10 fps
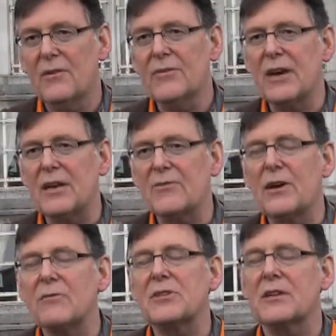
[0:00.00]
than if
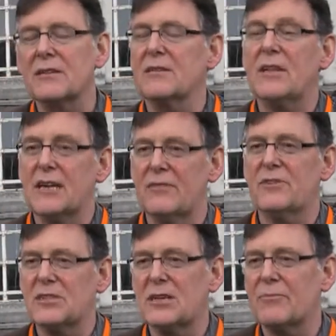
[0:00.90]
everything that they're
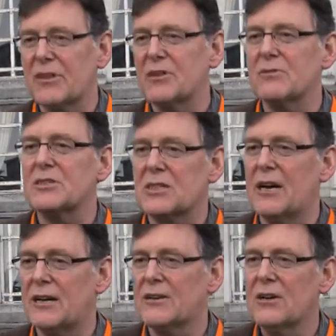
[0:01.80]
given is something you
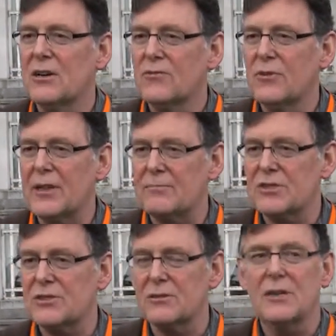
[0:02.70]
decide for them
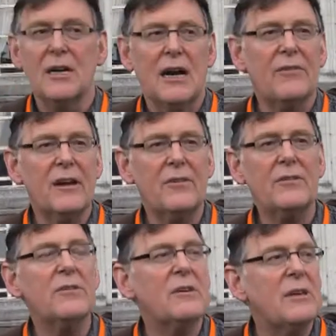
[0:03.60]
to do.
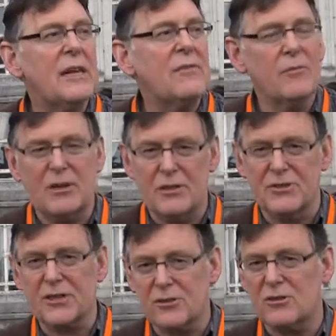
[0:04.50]
And even when
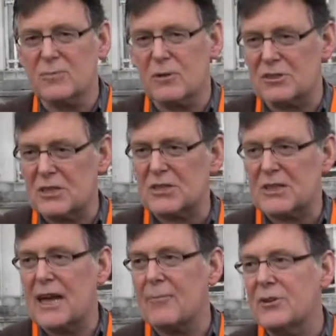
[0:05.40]
using course books, this
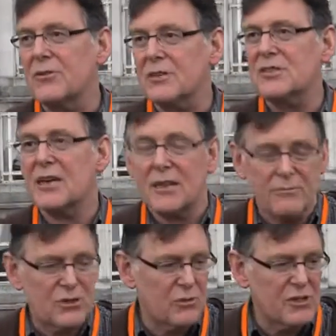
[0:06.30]
can happen. You can say to
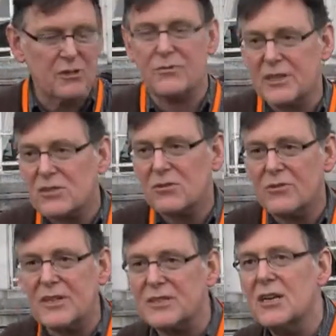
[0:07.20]
them, do you want to do this or
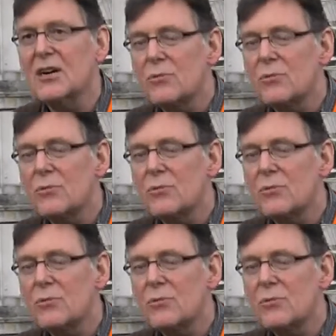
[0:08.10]
this?